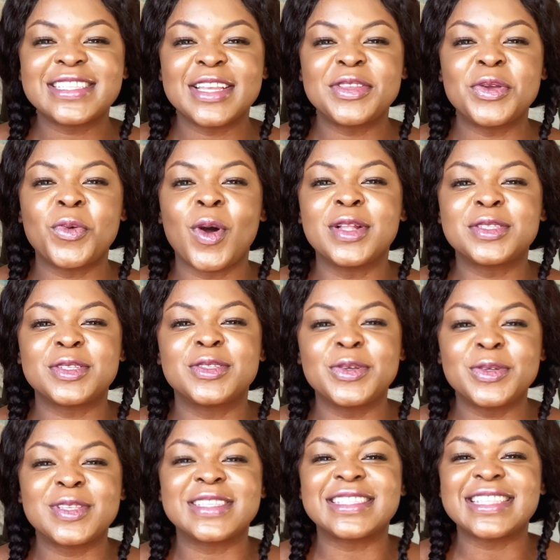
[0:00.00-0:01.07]
thing you want to
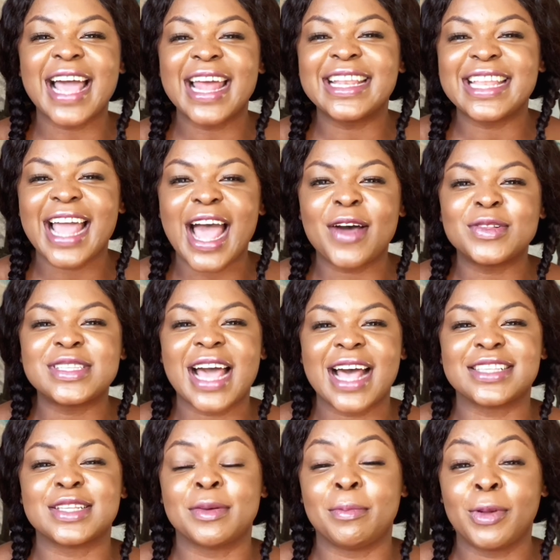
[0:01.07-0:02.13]
do to stand out
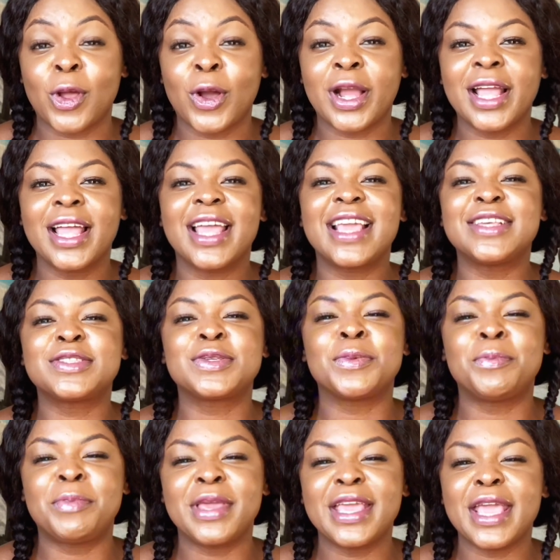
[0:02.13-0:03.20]
as a blog is to
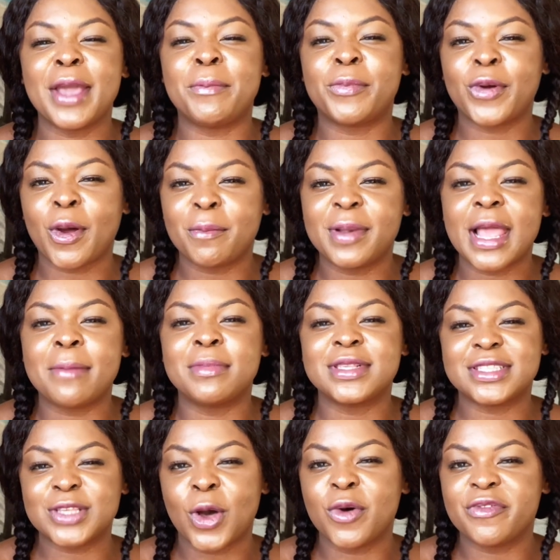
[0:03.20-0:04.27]
be a
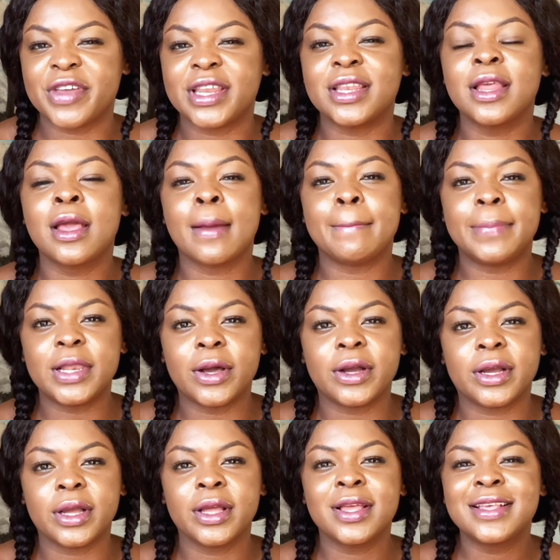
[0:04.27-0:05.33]
problem-solving
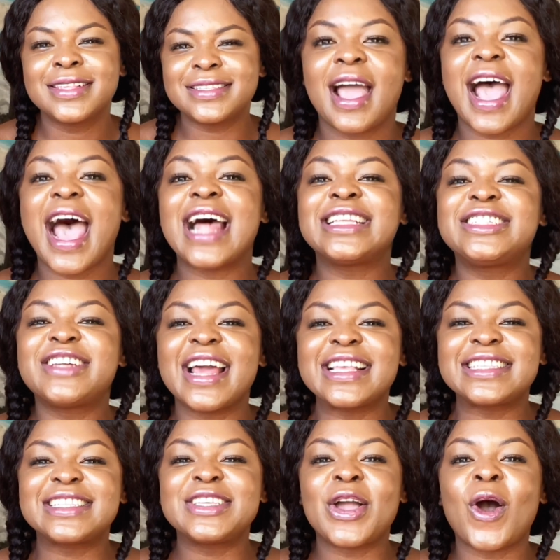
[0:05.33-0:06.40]
blog.
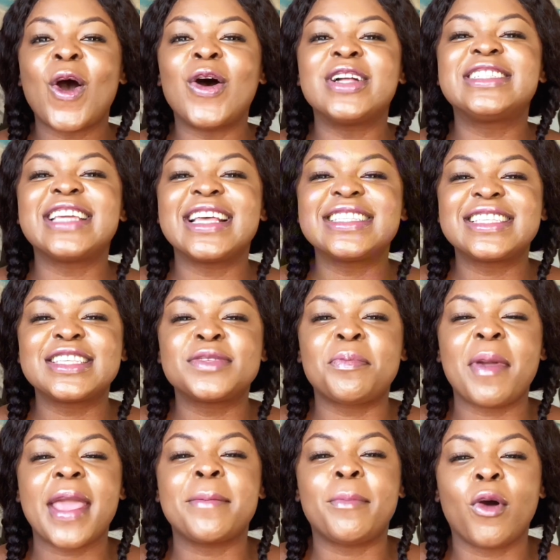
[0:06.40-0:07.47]
Address your audience's
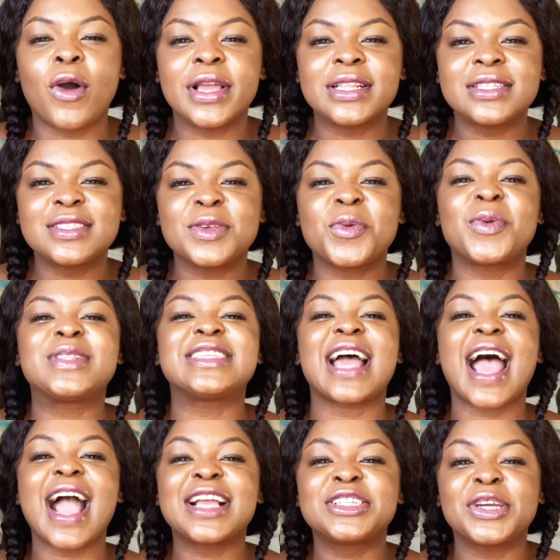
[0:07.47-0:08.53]
pain points with
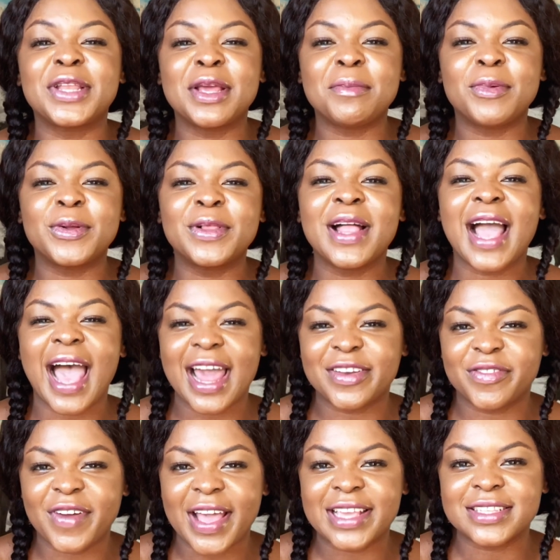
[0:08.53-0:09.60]
actionable
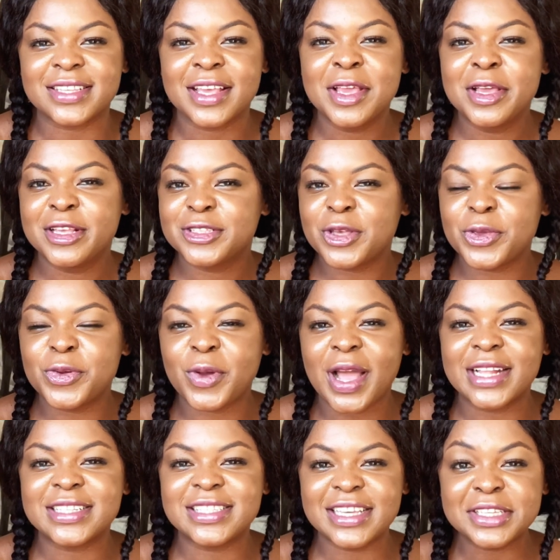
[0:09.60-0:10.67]
advice. So you
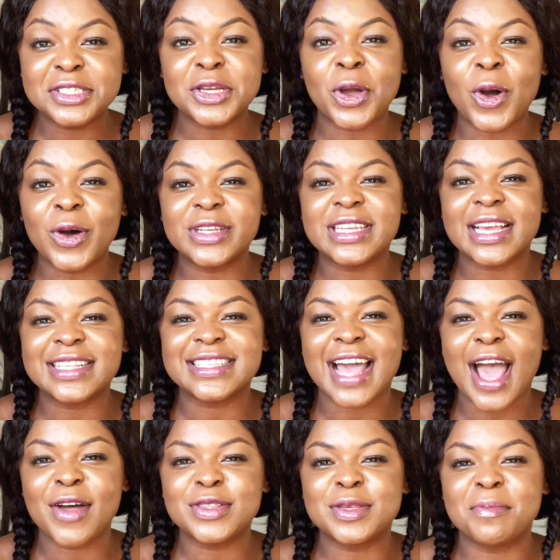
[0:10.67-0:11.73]
can teach your audience
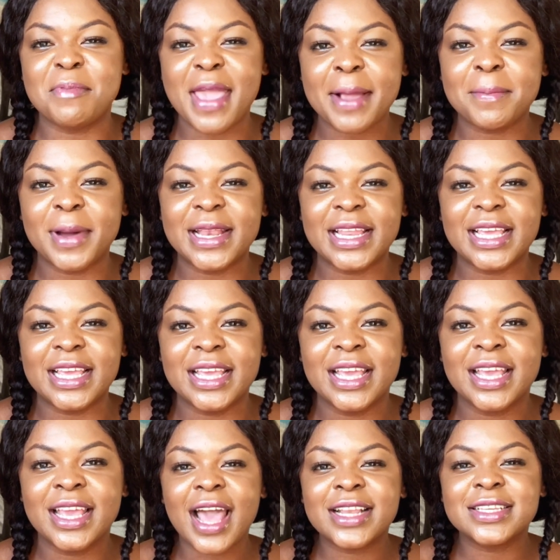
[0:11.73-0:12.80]
how to make money
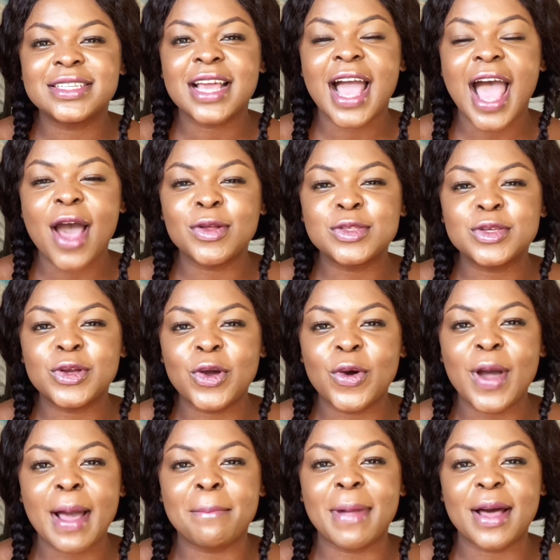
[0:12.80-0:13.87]
and how to
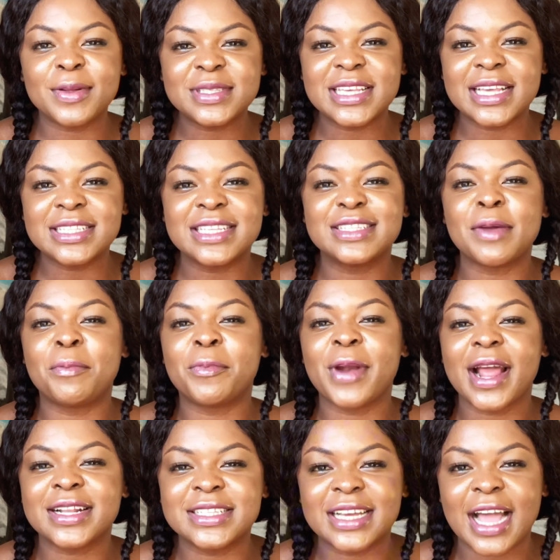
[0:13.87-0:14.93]
go about it the
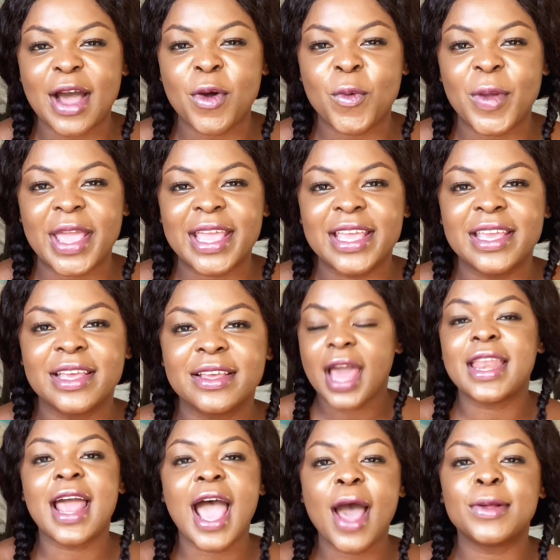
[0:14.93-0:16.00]
practical way
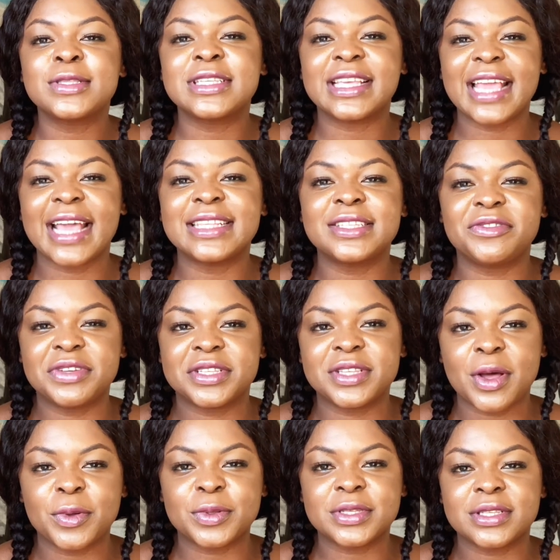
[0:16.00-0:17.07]
and how to get
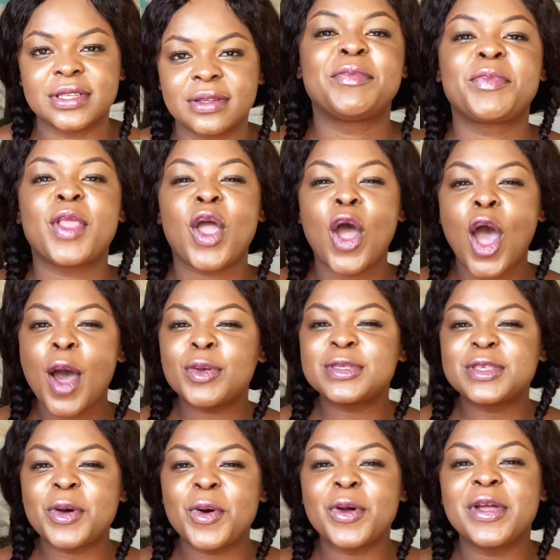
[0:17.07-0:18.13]
results.
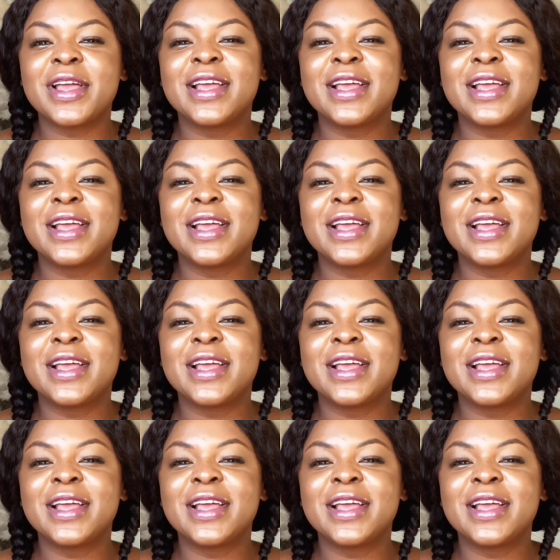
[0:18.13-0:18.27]
Also,